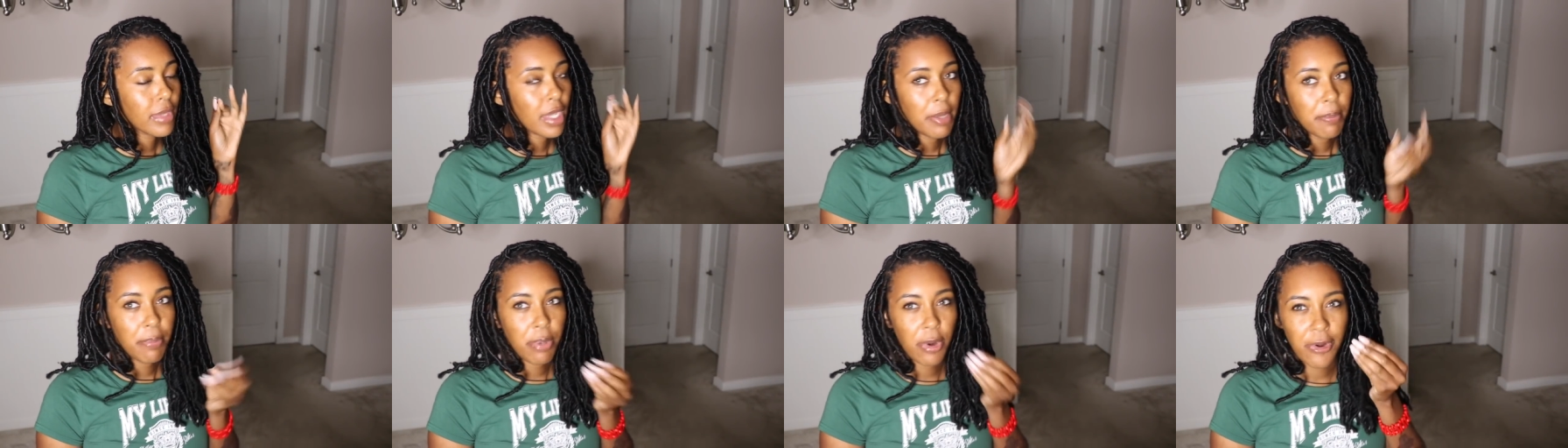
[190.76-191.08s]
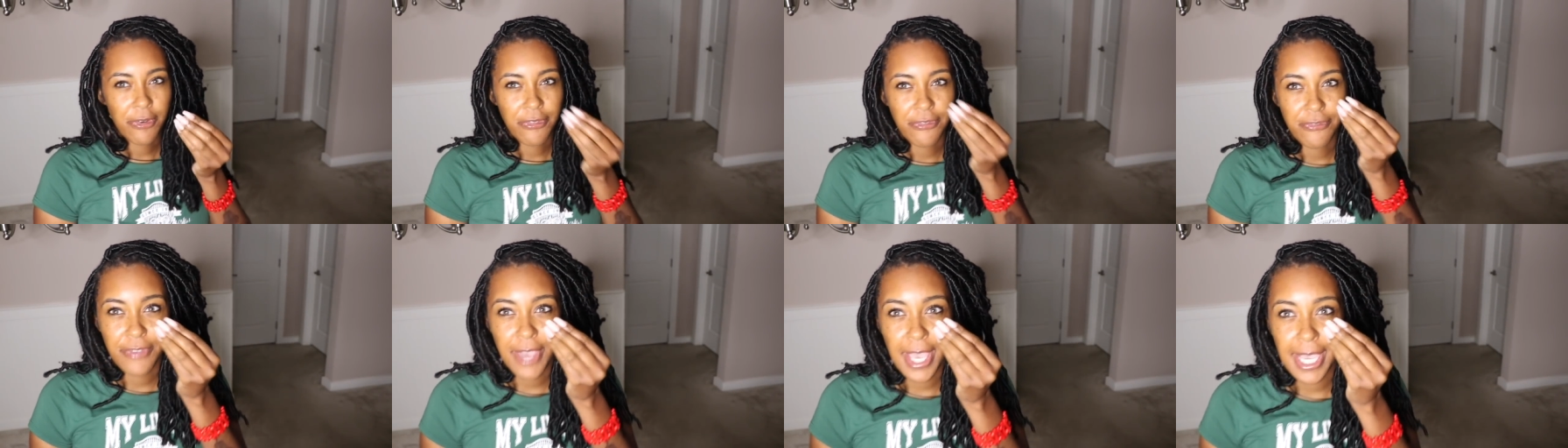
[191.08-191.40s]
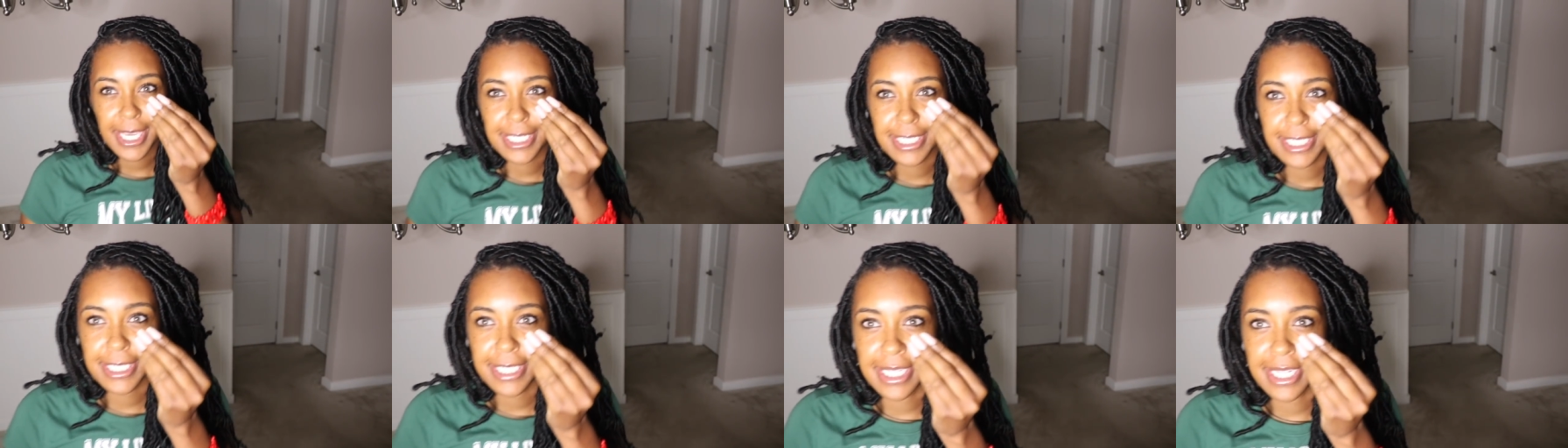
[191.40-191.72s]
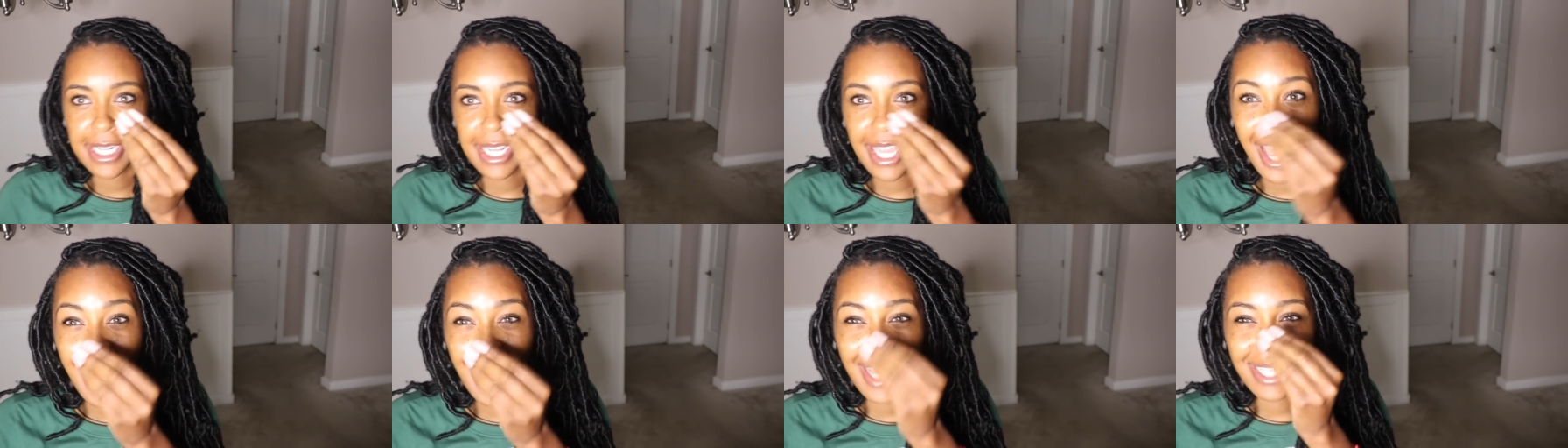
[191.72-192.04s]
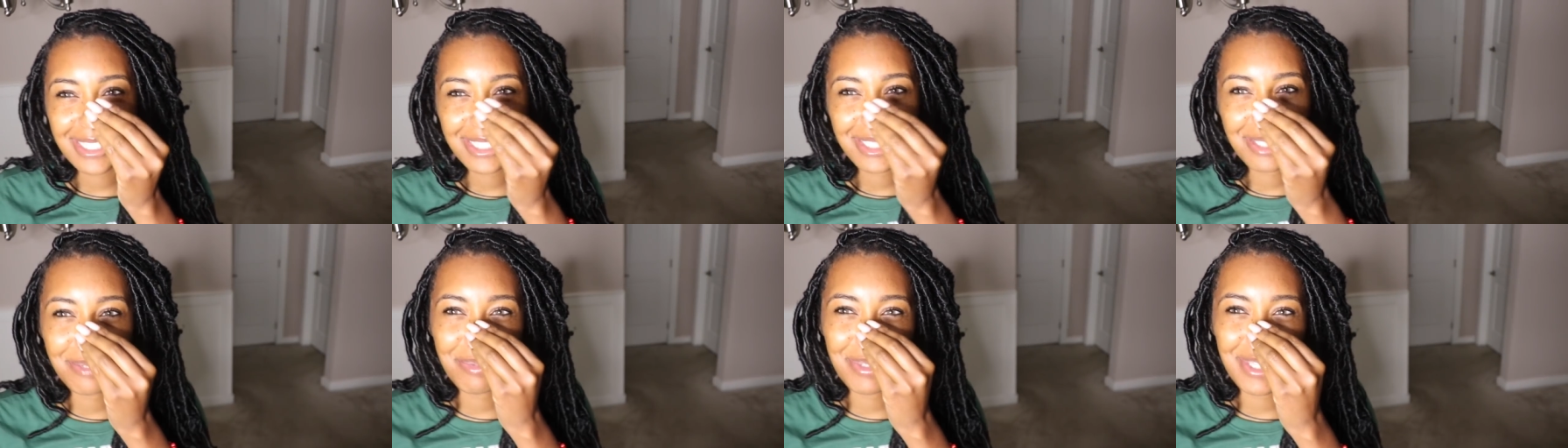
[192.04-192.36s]
perfection. It
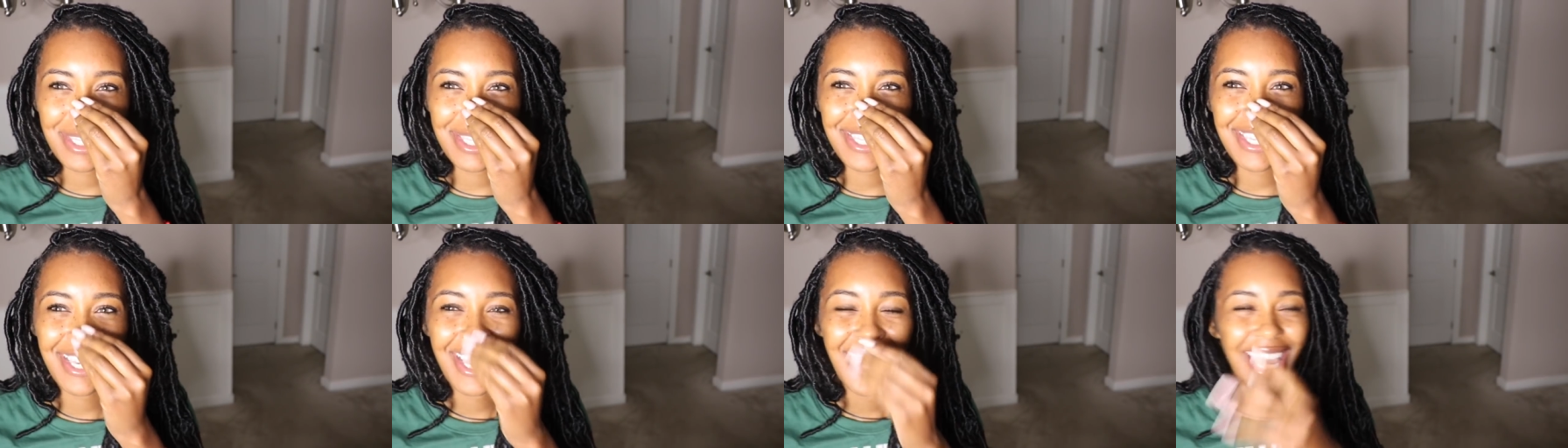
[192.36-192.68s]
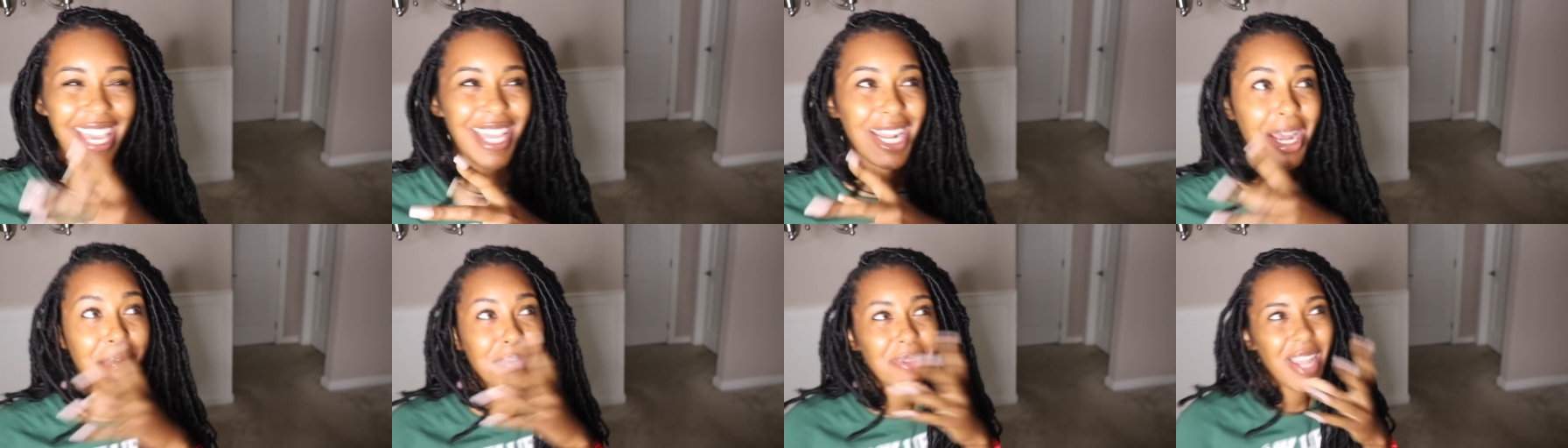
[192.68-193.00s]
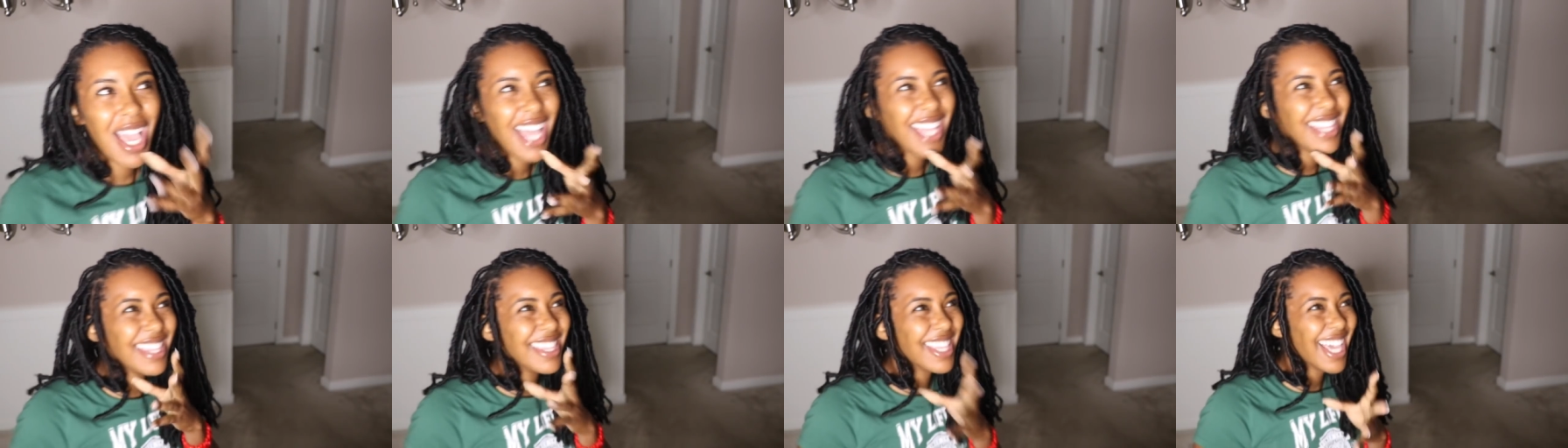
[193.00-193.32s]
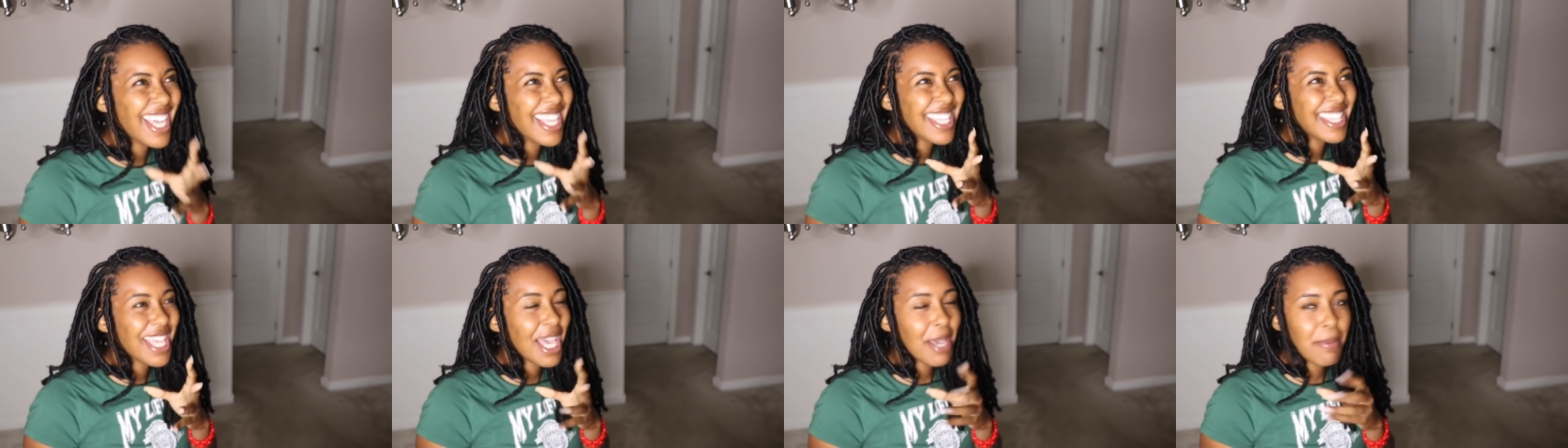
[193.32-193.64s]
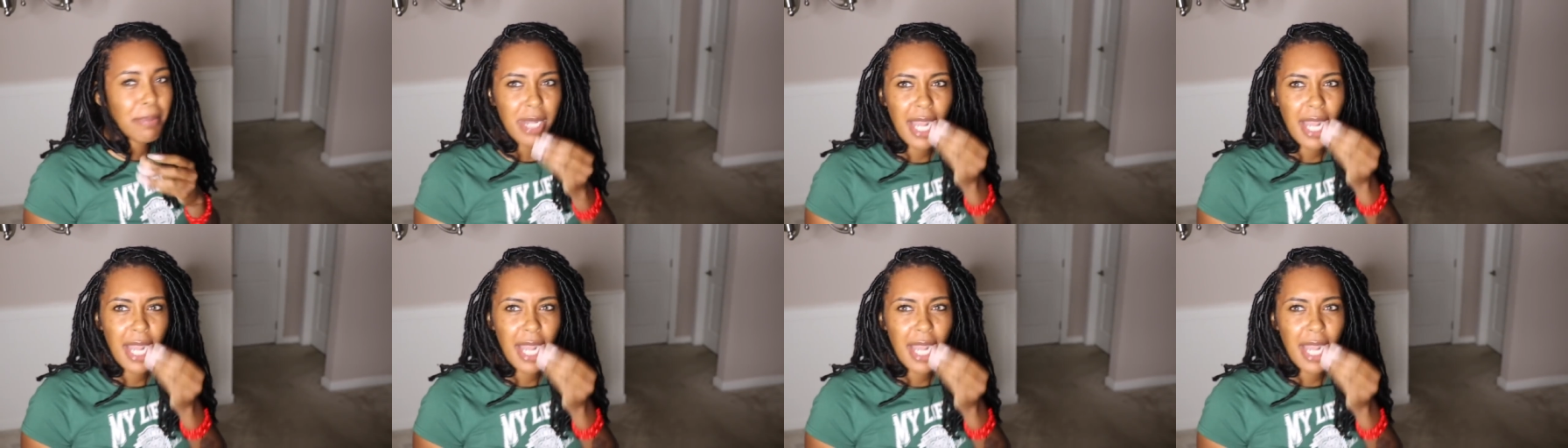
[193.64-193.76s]
has to be, and I'm not like that,